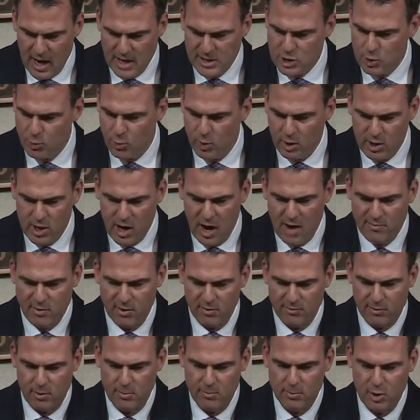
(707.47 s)
to
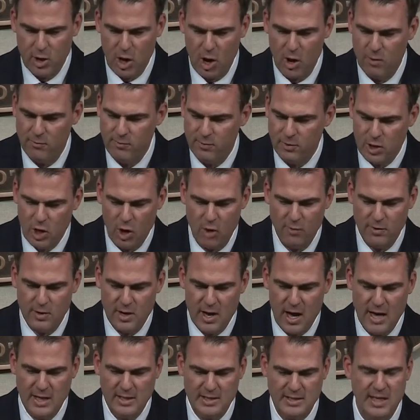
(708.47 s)
recover from
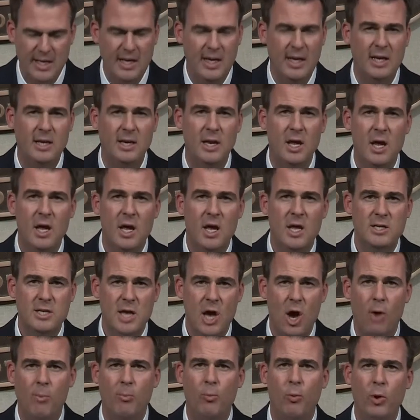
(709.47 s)
COVID-19,
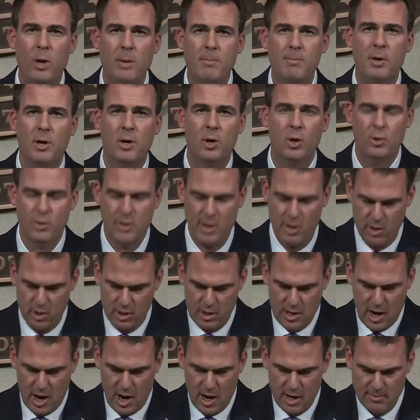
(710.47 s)
to help rebuild their
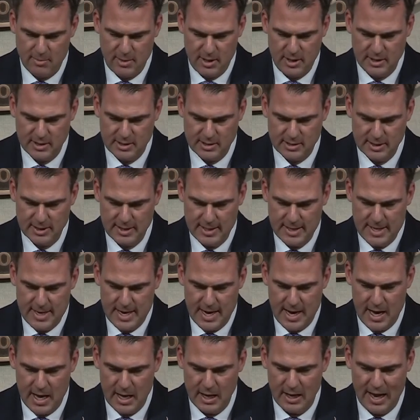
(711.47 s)
economies,
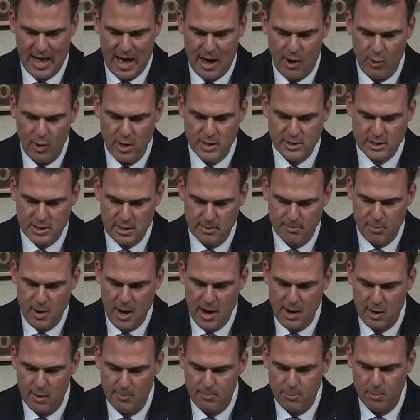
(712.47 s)
allow us to
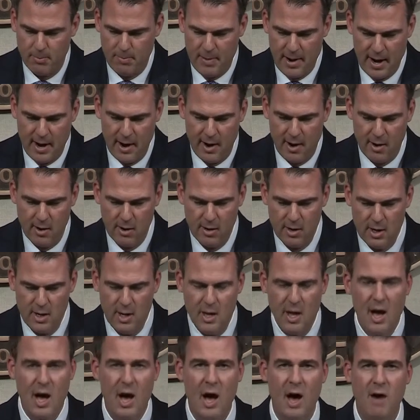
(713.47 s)
better prepare
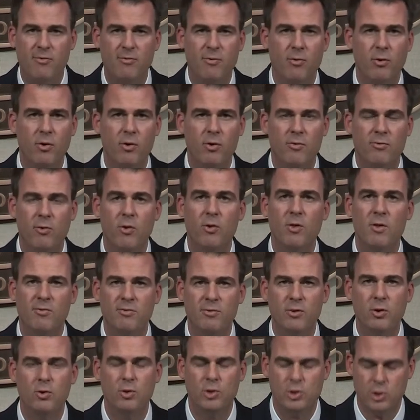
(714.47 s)
for the
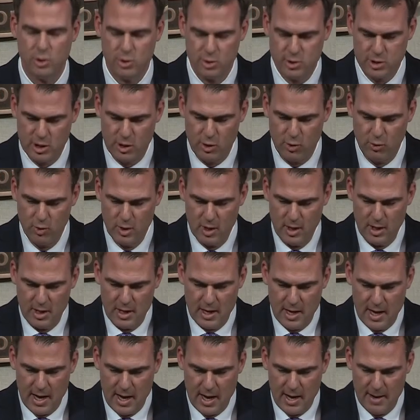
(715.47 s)
future. So
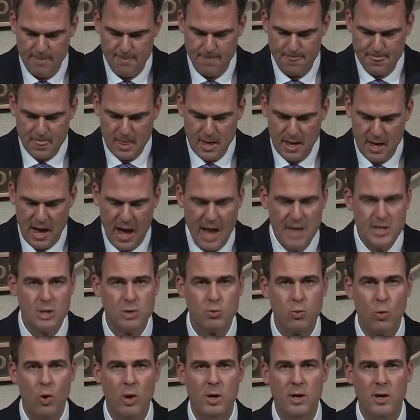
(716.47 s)
I
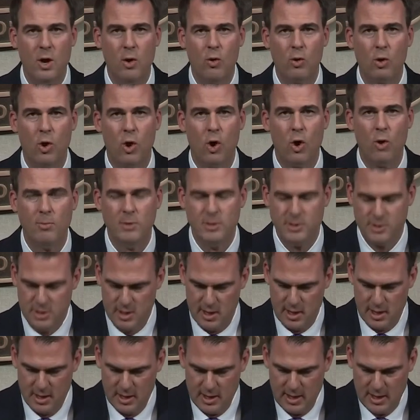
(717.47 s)
just wanted Oklahomans
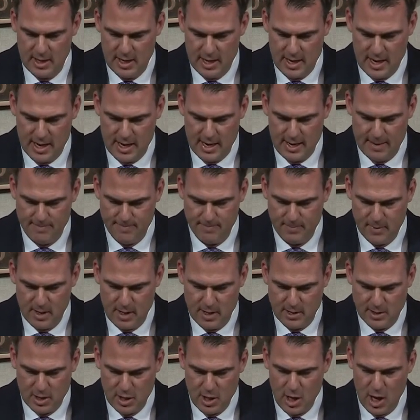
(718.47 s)

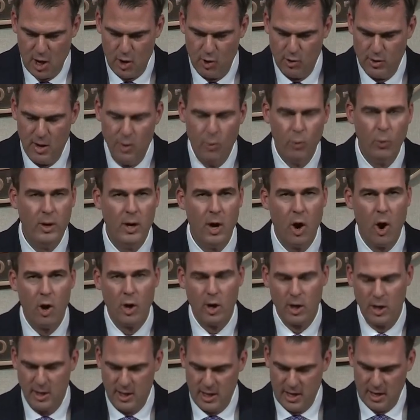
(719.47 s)
to know that we are
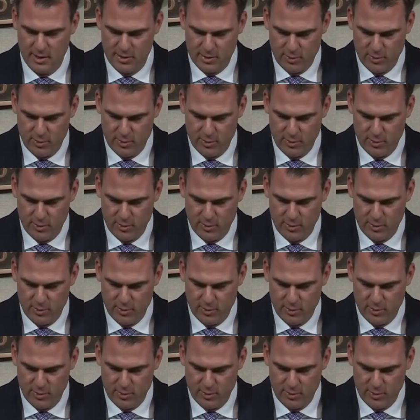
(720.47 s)
going to get